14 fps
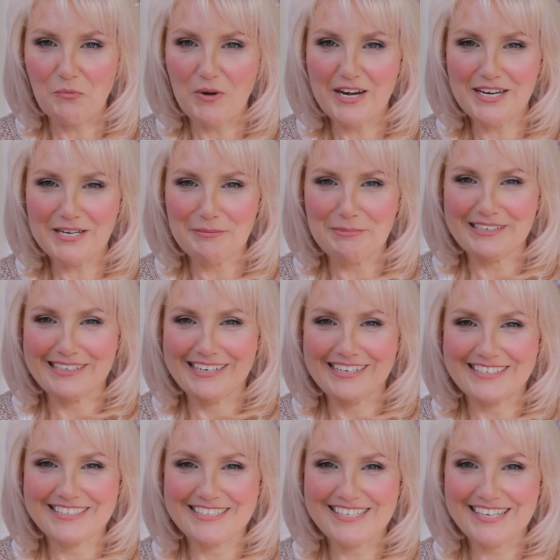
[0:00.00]
I waited a bit
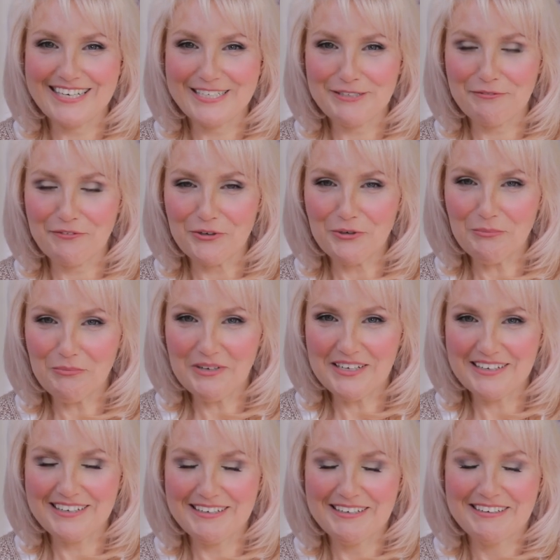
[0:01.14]
later today to film.
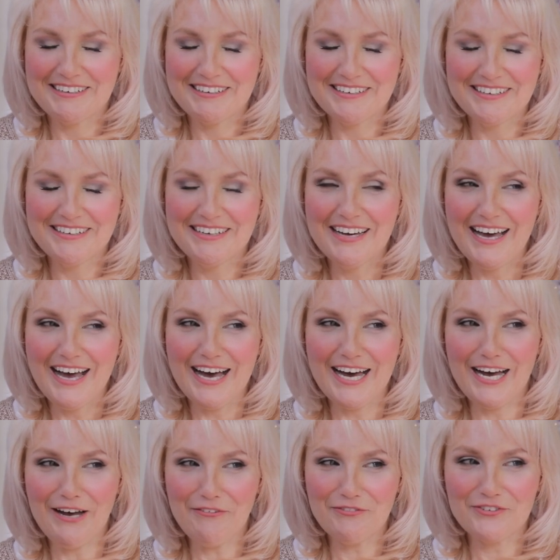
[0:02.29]

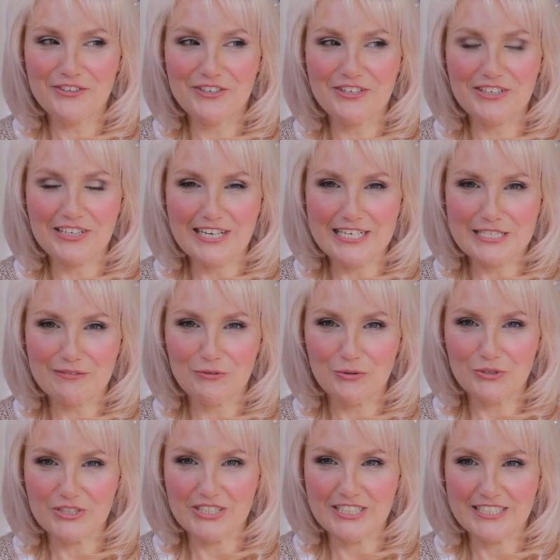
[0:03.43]
After last
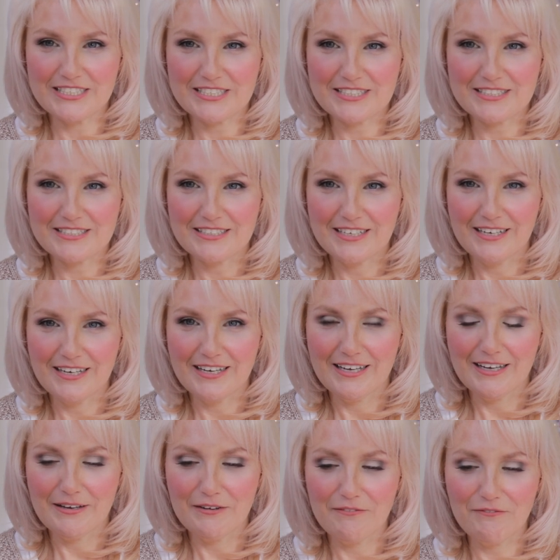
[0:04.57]
fortnight's
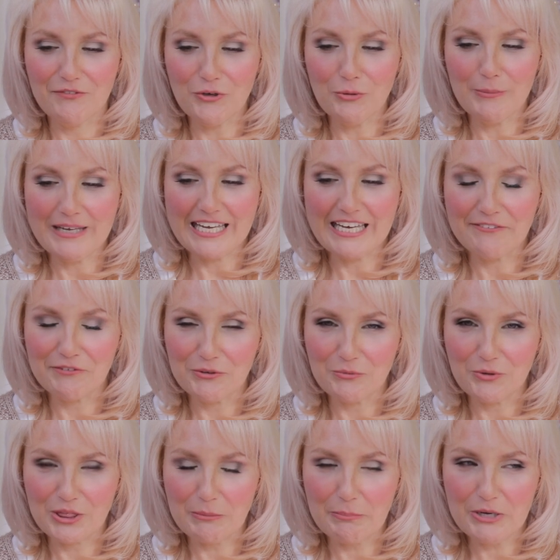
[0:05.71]
filming effort
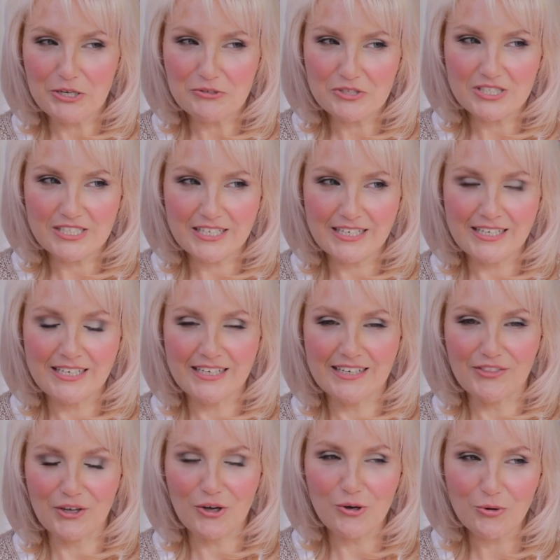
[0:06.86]
with the postie
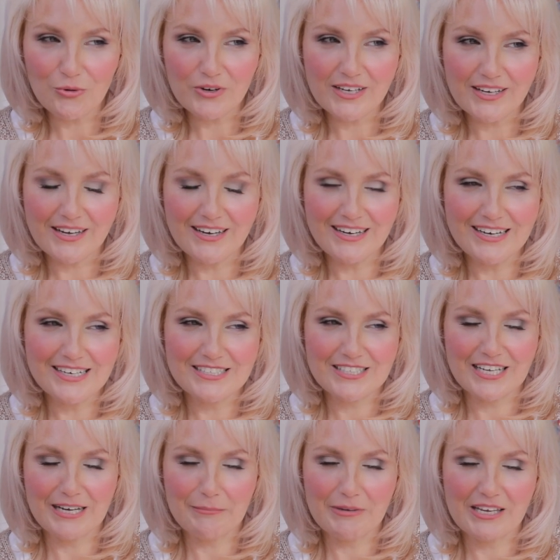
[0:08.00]
and the courier guys
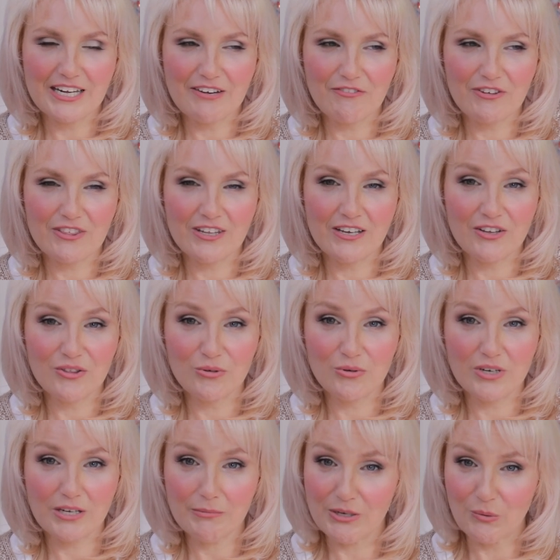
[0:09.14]
coming and everything, I
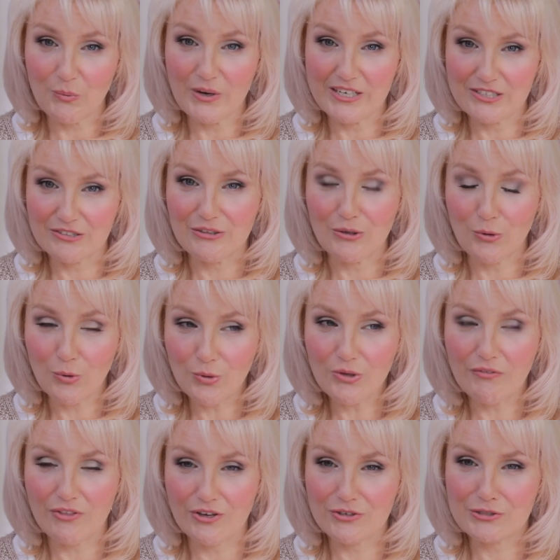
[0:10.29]
thought I'm going to wait till all
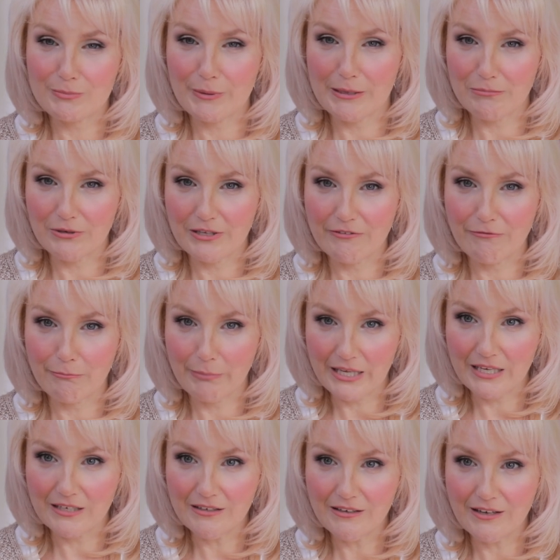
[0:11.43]
of those people have
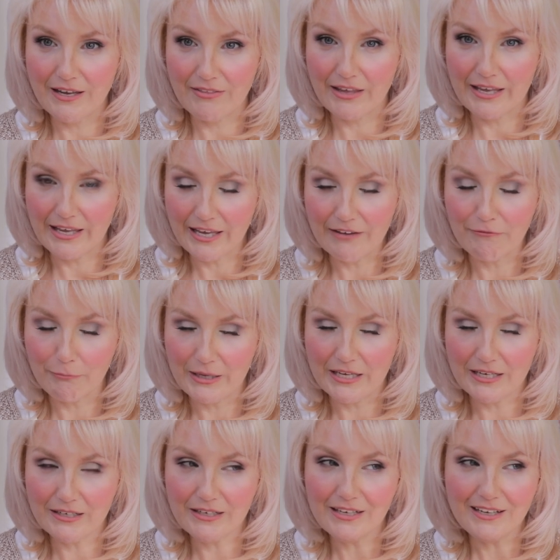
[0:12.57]
been, and they have
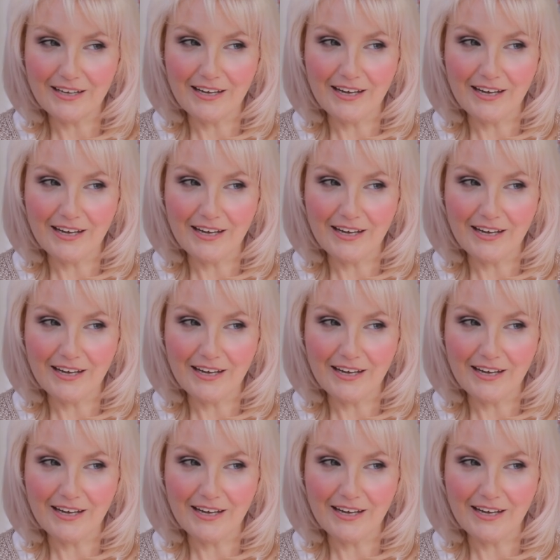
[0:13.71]
been,